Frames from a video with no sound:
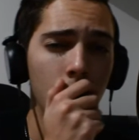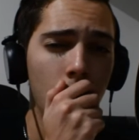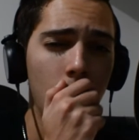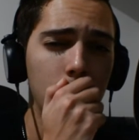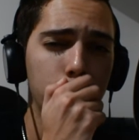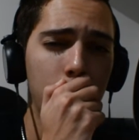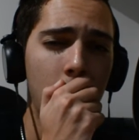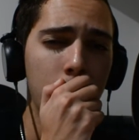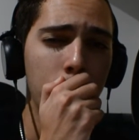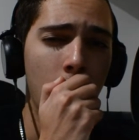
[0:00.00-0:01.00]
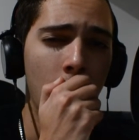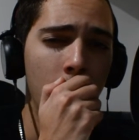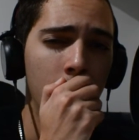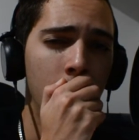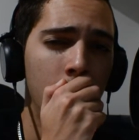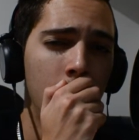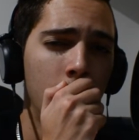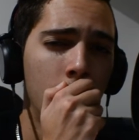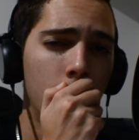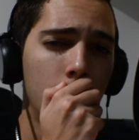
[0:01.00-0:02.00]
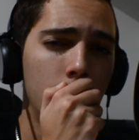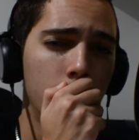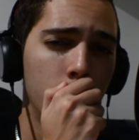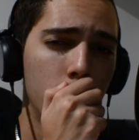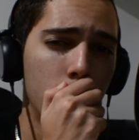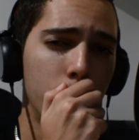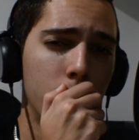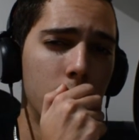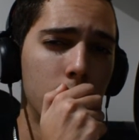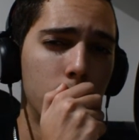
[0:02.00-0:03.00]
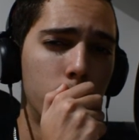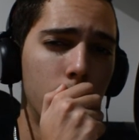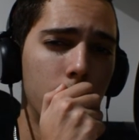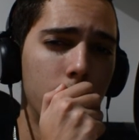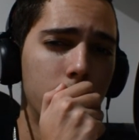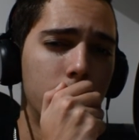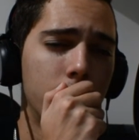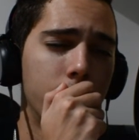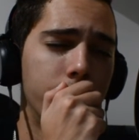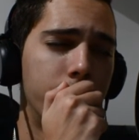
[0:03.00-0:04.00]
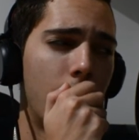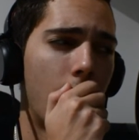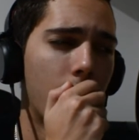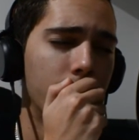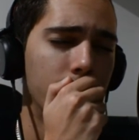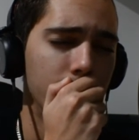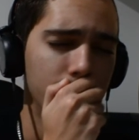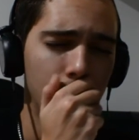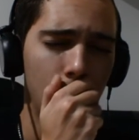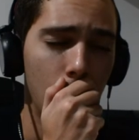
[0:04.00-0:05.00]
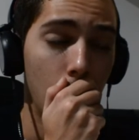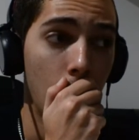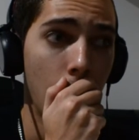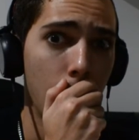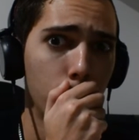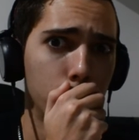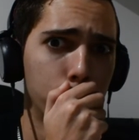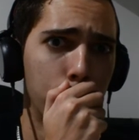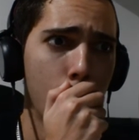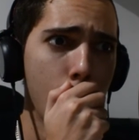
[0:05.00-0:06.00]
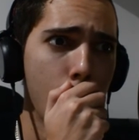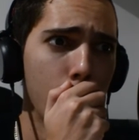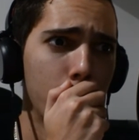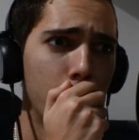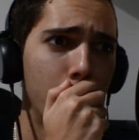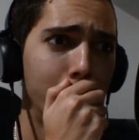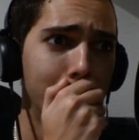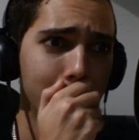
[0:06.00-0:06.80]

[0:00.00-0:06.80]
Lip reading: Yes, Batman. You were merely raised in the darkness. I was born in it.